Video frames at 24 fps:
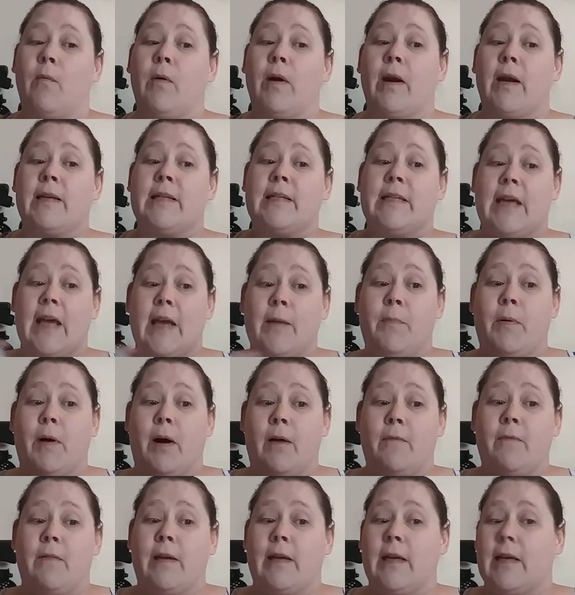want to tape
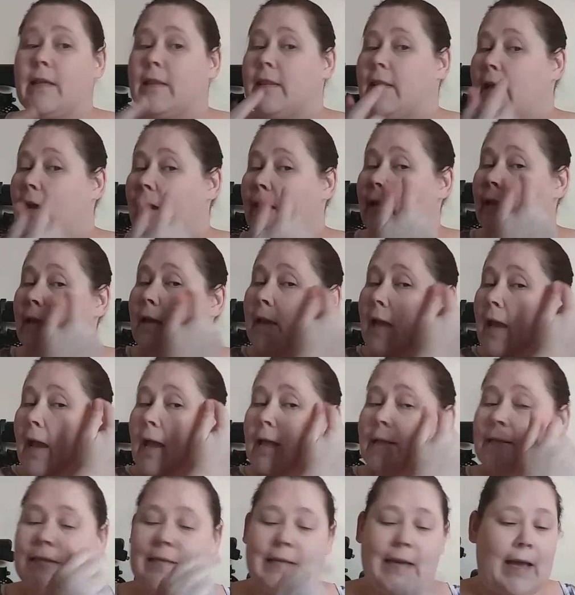off and get that
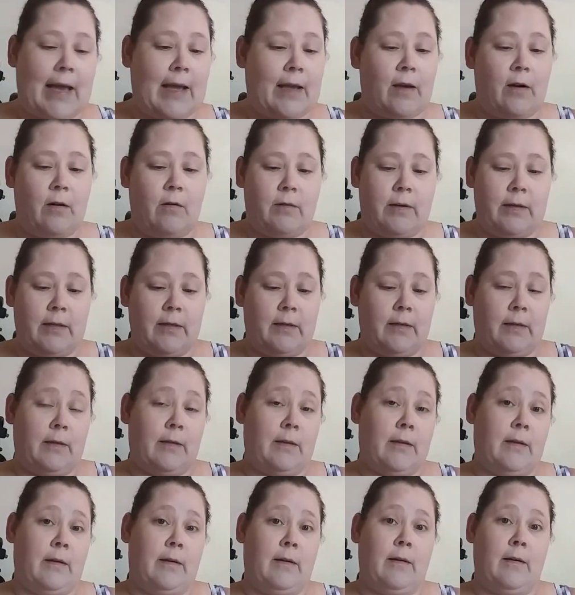cat's eye going.
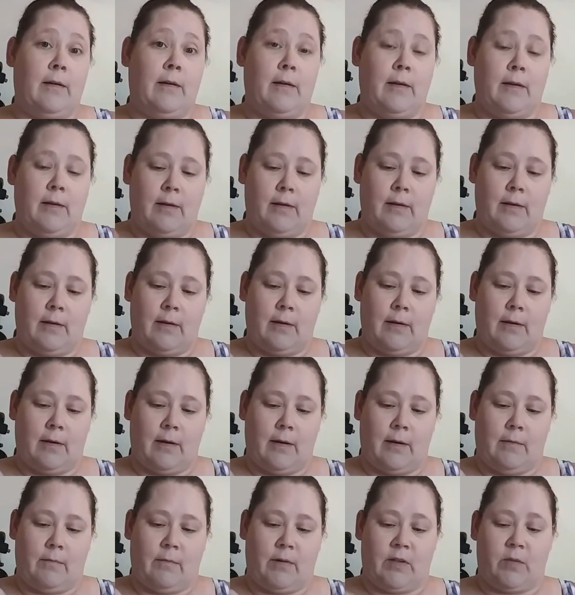
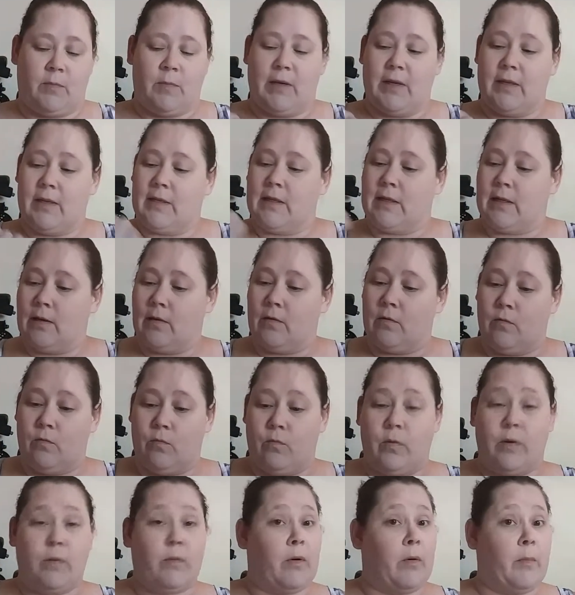Which means
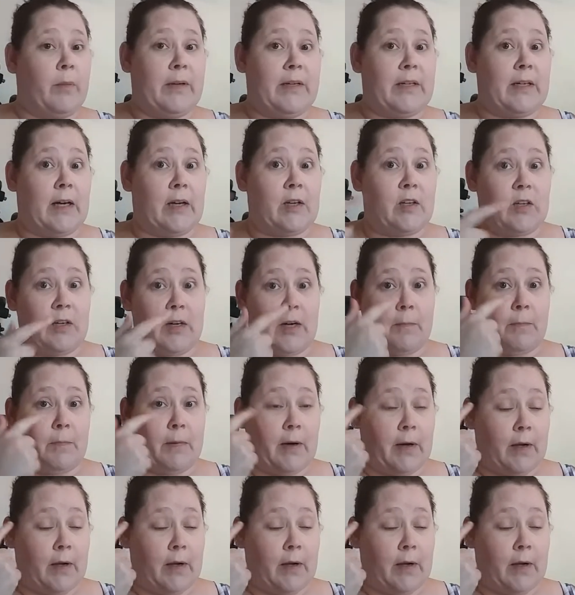we will be touching up